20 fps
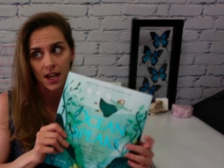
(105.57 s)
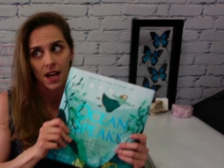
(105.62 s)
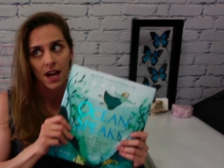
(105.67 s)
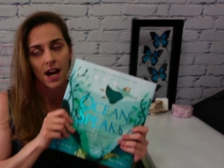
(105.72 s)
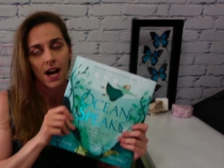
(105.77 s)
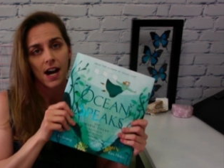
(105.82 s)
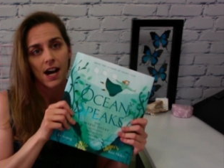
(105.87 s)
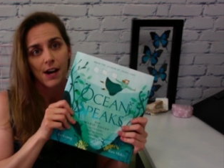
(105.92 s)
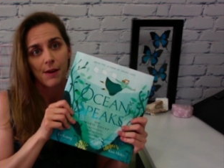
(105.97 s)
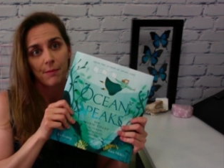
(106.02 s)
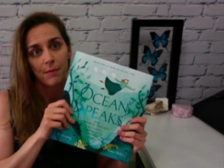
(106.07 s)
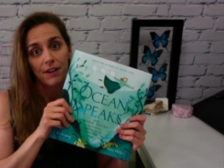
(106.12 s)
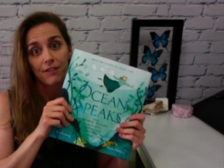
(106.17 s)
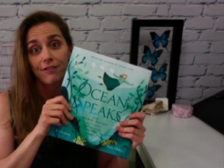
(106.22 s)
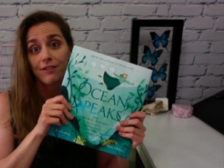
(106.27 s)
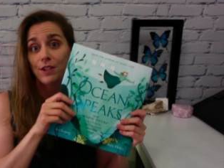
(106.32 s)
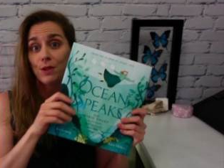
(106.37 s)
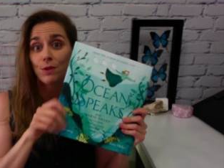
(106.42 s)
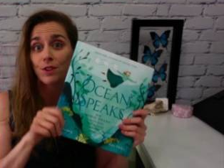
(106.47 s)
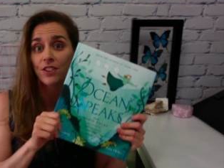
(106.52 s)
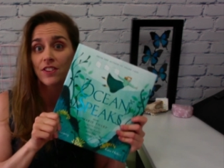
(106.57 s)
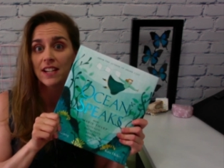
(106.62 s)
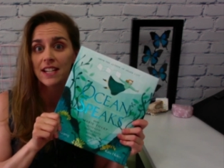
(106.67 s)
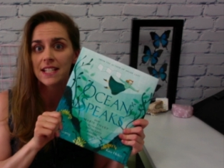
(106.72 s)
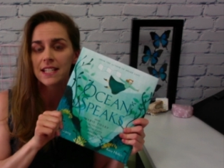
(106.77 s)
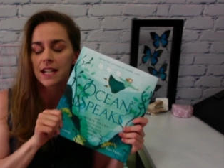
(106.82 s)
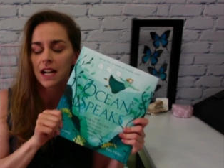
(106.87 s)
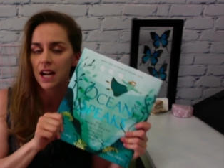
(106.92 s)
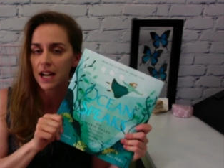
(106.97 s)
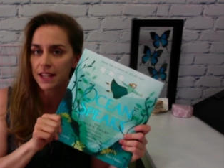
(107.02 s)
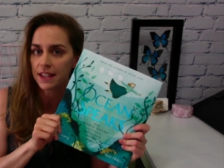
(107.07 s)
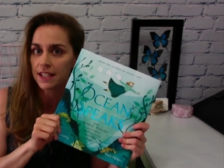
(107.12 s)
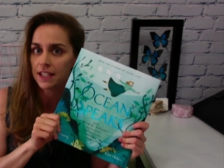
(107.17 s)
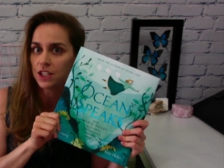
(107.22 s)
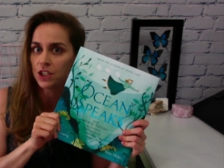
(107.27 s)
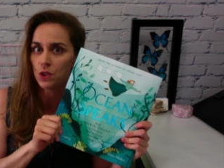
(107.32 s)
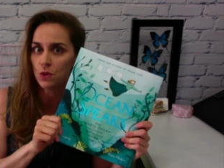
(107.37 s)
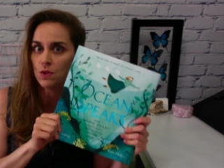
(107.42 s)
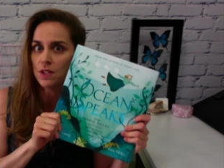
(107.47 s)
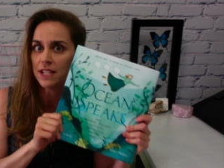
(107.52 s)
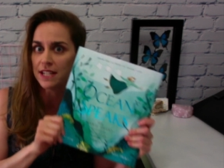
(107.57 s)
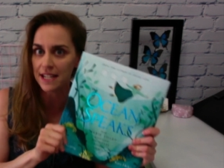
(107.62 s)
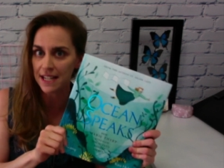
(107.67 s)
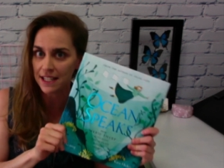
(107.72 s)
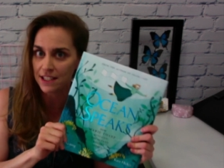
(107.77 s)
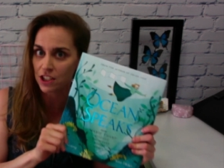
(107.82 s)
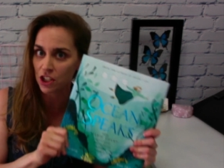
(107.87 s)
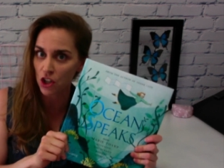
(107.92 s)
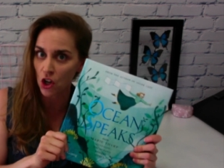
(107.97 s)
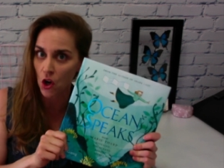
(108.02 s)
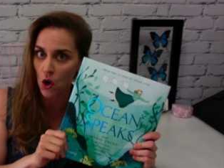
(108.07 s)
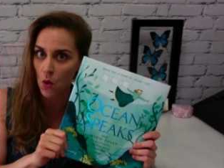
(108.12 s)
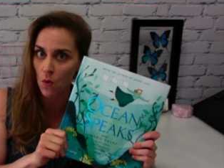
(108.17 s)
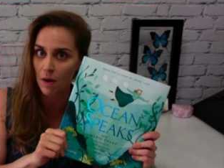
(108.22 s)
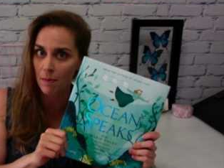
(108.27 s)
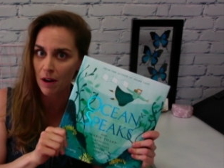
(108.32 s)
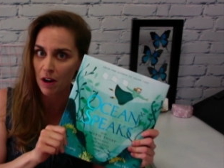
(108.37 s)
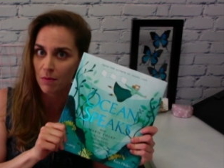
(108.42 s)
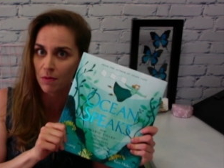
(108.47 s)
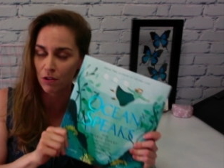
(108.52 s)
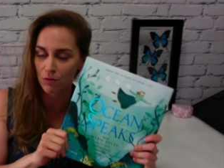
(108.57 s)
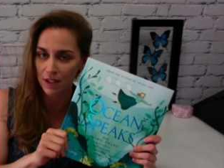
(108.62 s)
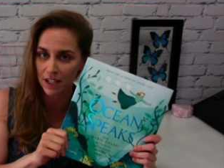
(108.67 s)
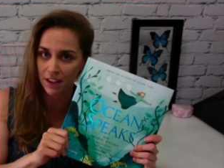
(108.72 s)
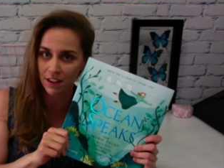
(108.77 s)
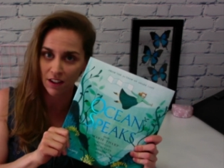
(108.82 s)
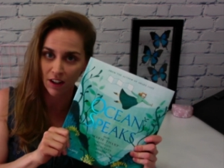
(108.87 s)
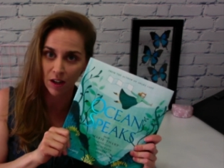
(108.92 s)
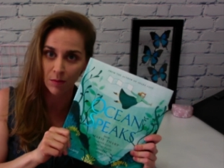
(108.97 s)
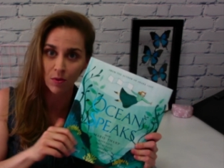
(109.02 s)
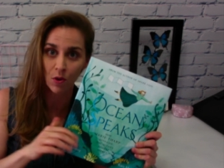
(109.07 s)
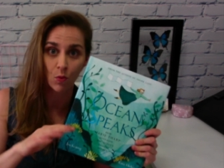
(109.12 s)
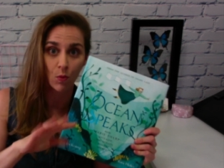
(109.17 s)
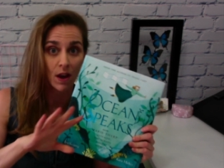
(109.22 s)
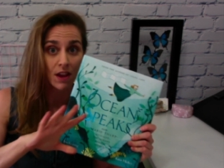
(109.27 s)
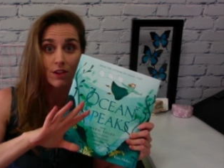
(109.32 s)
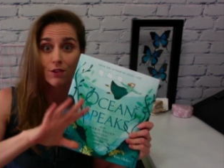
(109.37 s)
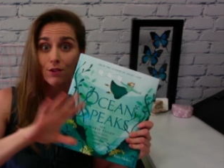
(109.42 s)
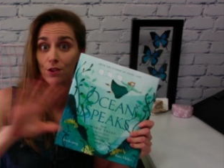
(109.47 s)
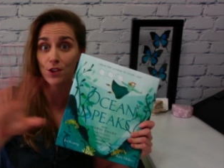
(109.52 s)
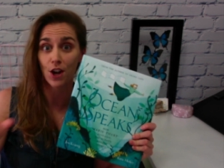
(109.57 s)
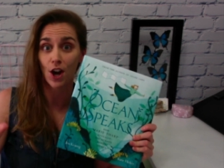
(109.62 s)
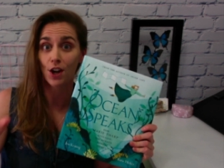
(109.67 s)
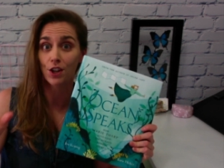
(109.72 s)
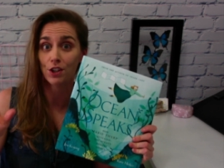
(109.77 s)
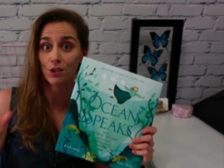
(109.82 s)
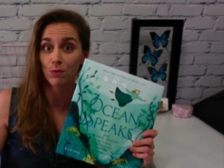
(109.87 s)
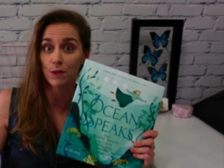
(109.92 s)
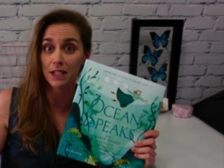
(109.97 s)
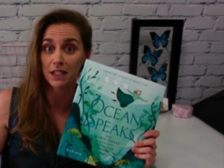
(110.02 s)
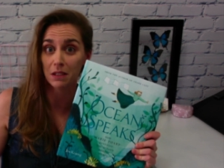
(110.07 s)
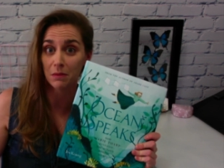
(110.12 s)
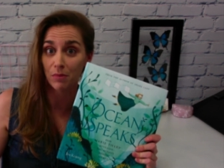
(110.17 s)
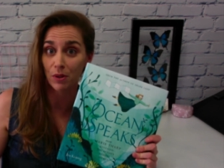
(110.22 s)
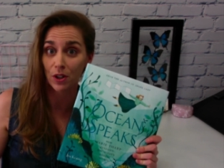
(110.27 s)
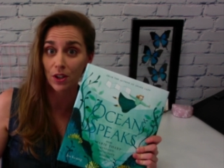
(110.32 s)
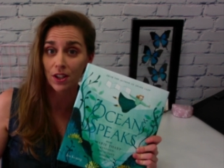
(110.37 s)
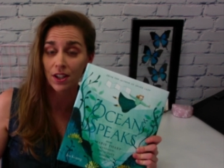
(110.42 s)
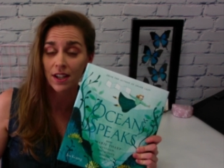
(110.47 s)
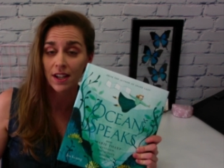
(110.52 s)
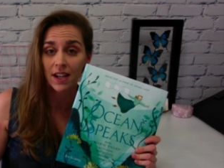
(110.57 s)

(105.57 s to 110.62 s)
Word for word: um, a few things that I think you need to know about Marie Tharp, whether or not you read the book.